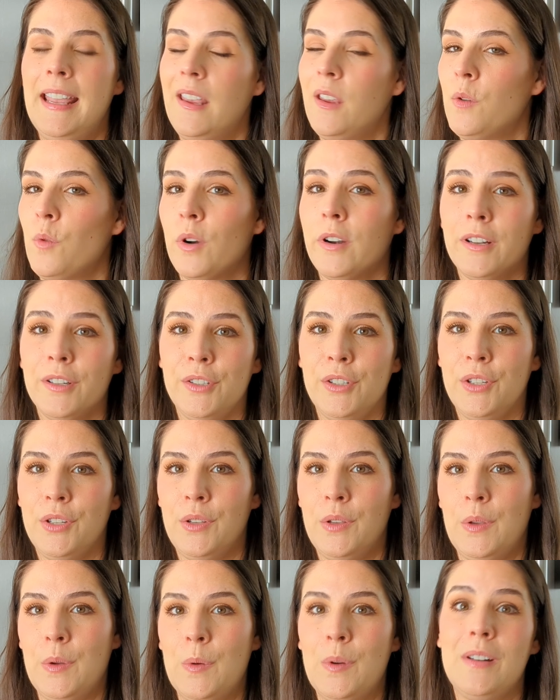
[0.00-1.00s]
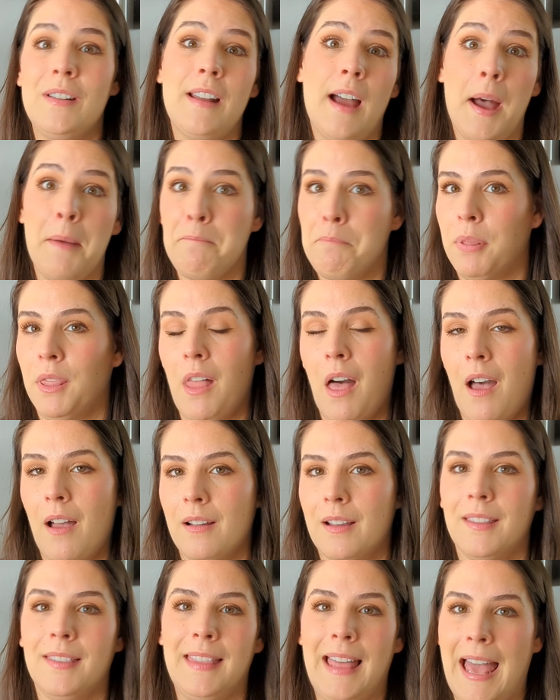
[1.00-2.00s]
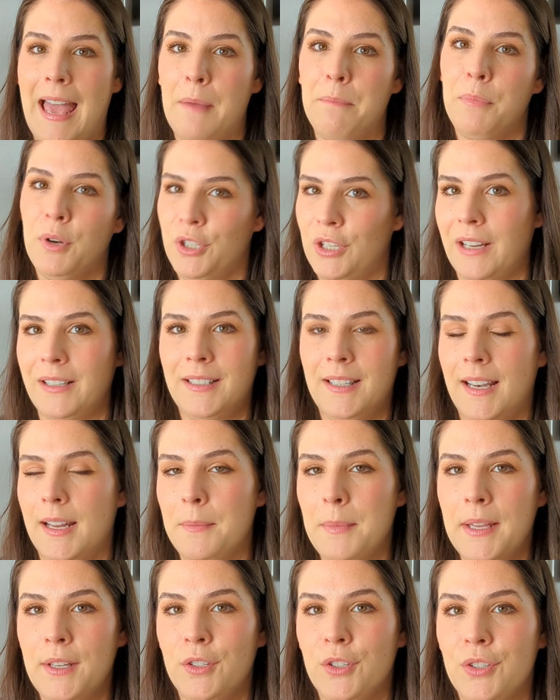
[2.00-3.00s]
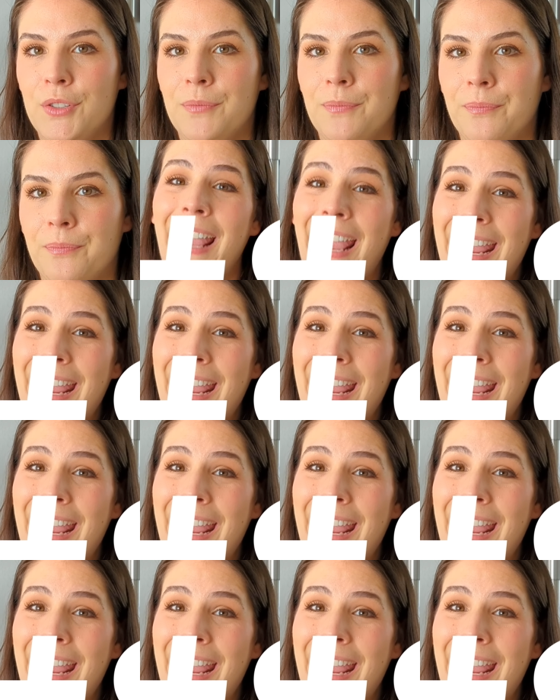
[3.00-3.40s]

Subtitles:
in order to not block that projected image.